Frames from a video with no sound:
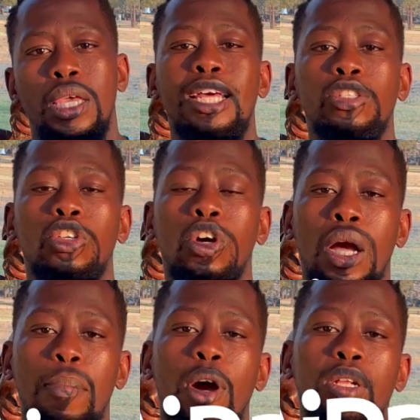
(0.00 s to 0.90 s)
Let's talk
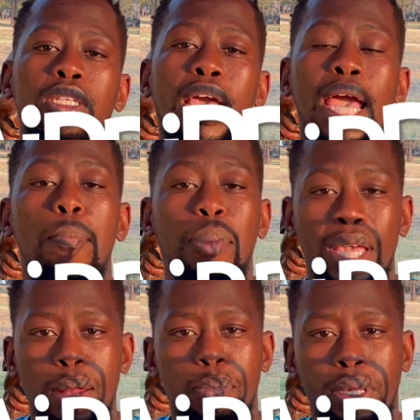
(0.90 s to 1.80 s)
about
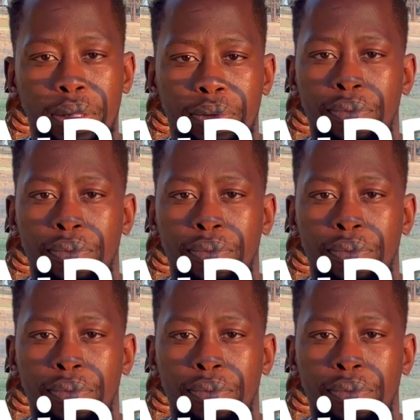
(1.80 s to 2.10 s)
AirBNB.